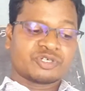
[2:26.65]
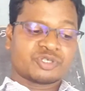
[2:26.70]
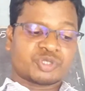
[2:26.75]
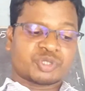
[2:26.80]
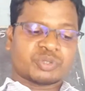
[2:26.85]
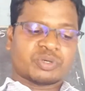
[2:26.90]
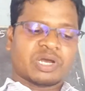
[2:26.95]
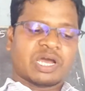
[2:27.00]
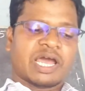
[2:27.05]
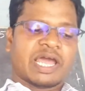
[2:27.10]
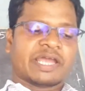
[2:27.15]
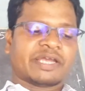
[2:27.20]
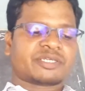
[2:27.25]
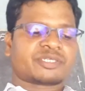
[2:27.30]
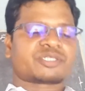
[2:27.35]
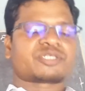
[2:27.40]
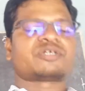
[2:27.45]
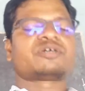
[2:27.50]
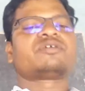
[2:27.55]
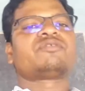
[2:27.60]
to
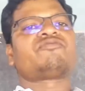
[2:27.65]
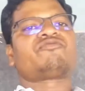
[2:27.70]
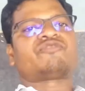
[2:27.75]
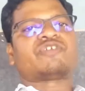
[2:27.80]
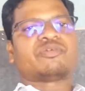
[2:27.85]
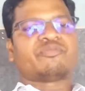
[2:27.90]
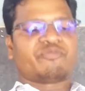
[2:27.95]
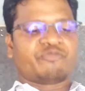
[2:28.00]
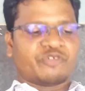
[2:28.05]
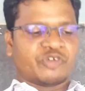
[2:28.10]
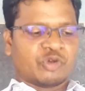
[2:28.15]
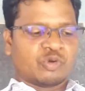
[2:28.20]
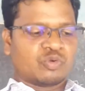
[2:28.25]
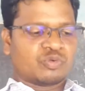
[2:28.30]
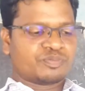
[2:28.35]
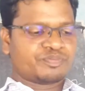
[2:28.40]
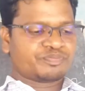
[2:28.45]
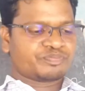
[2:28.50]
hide from view.